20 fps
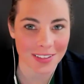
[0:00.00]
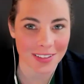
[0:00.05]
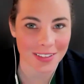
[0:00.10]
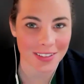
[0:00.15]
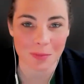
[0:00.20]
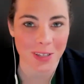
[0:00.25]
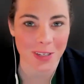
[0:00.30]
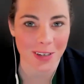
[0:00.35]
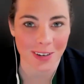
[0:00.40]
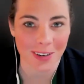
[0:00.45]
for
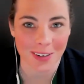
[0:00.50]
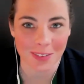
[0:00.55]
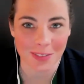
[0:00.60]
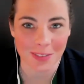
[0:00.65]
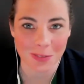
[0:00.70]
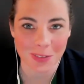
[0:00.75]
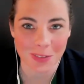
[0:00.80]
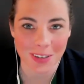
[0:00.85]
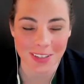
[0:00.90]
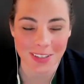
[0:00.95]
an update
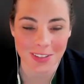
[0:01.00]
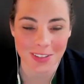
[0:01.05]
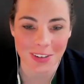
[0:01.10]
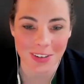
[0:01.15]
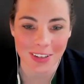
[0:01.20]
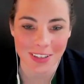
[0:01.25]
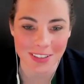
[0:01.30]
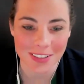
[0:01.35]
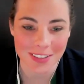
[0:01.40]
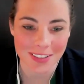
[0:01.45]
on
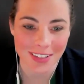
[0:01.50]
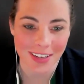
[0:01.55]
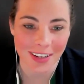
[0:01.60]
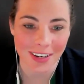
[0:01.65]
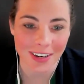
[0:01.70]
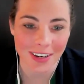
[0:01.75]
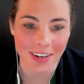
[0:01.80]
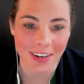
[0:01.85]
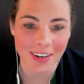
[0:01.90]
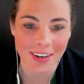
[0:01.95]
Israel
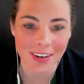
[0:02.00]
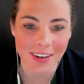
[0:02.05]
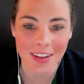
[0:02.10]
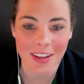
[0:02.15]
Insider.